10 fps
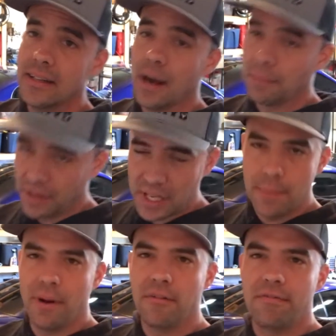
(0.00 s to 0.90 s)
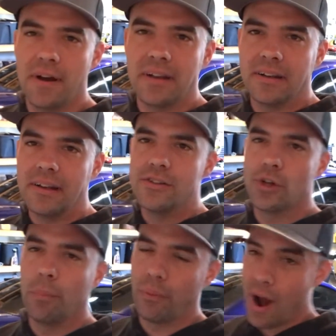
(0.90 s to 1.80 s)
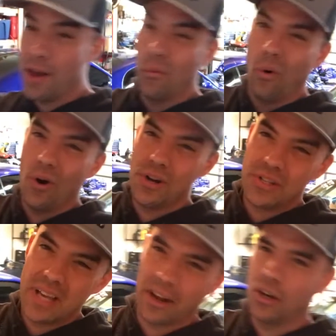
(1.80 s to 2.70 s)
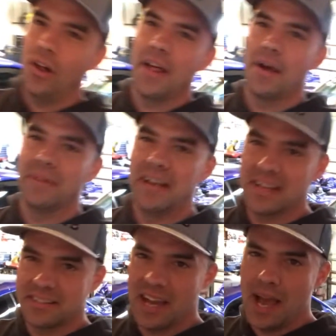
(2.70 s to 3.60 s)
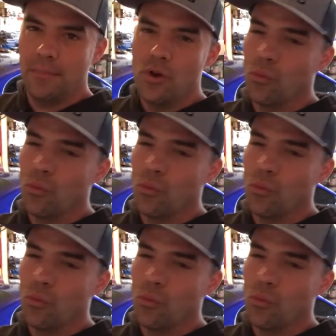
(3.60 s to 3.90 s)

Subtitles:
I'm gonna keep on fighting. So Brian Ward, you gotta call out on me next time.